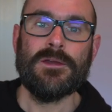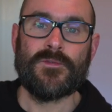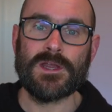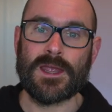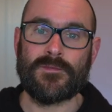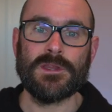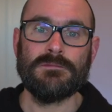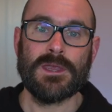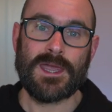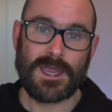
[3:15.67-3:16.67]
for a
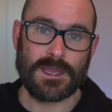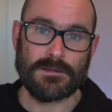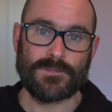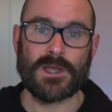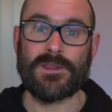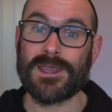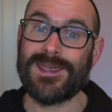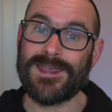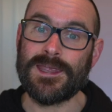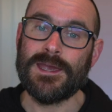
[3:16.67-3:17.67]
given key, and the
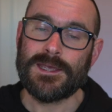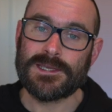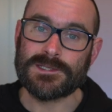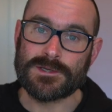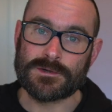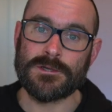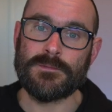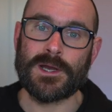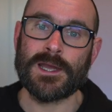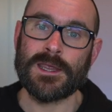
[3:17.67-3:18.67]
key is the
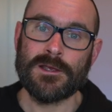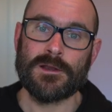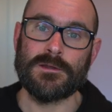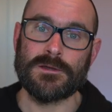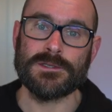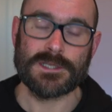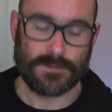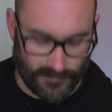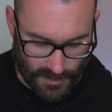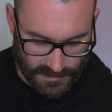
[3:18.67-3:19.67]
group by clause that
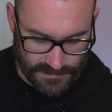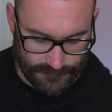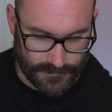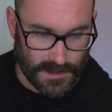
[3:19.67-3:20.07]
we've got.